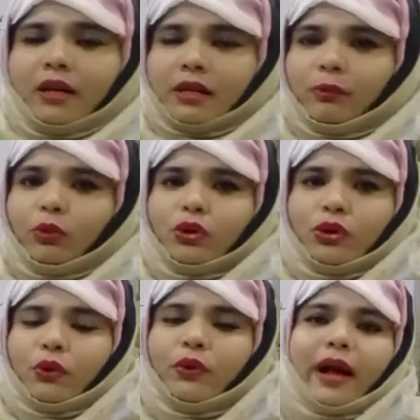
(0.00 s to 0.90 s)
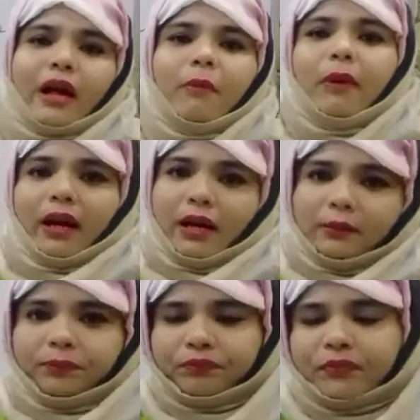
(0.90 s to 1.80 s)
Suppose you rang a bell.
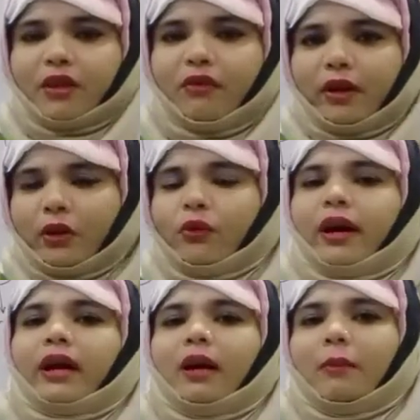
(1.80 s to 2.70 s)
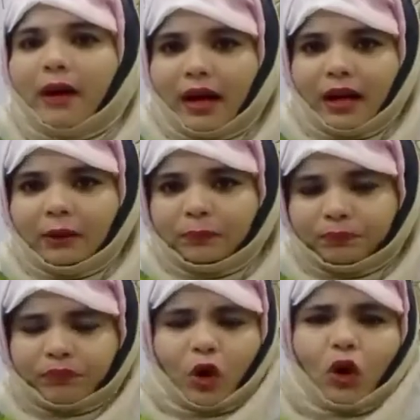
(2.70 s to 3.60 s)
When you rang a bell
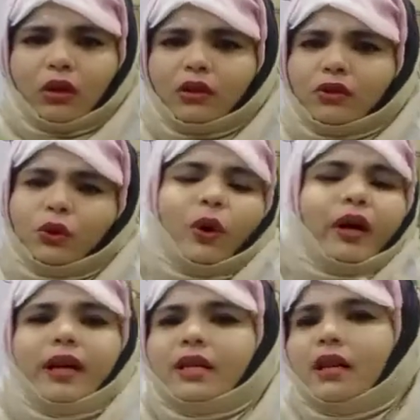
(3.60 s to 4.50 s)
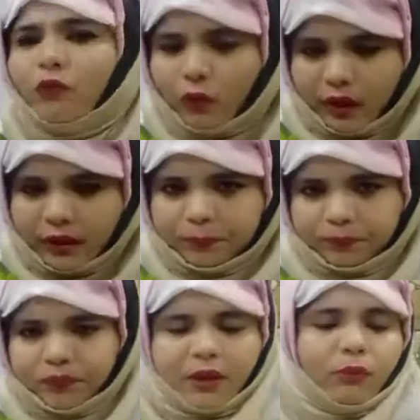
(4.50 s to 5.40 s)
or you utter some word,
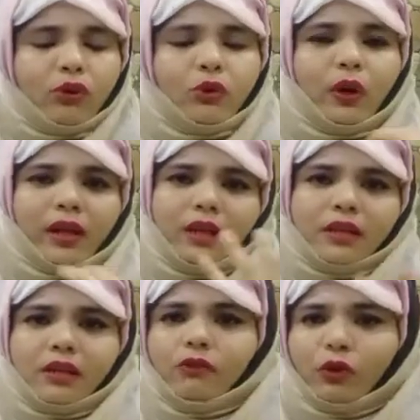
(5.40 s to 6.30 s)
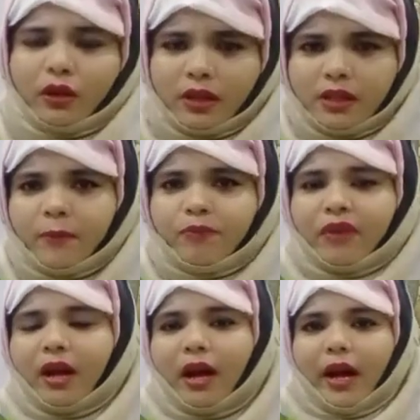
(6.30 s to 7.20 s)
suppose you utter some words,
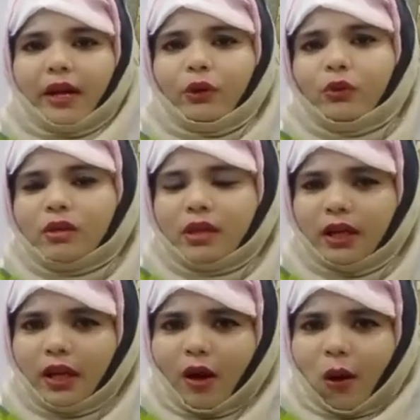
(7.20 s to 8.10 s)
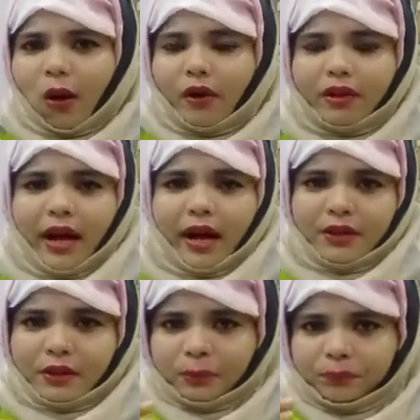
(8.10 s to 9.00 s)
and you see that